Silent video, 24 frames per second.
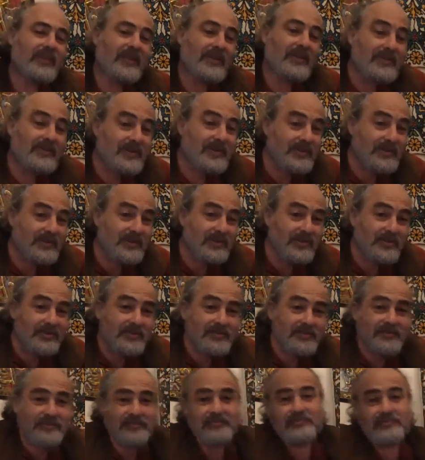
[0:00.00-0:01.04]
Is it good?
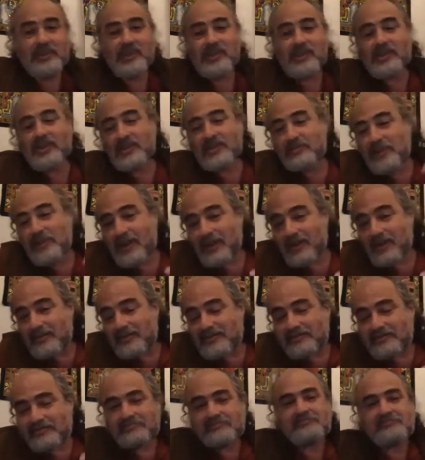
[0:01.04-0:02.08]
Is it bad?
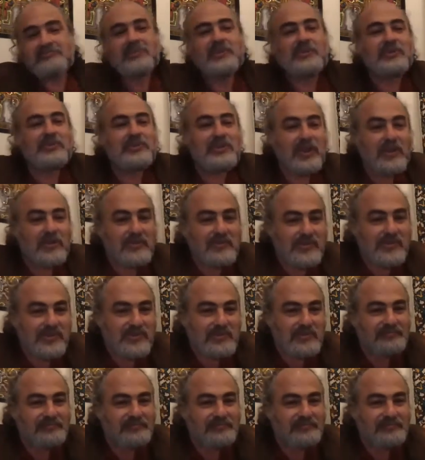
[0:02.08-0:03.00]
Who knows?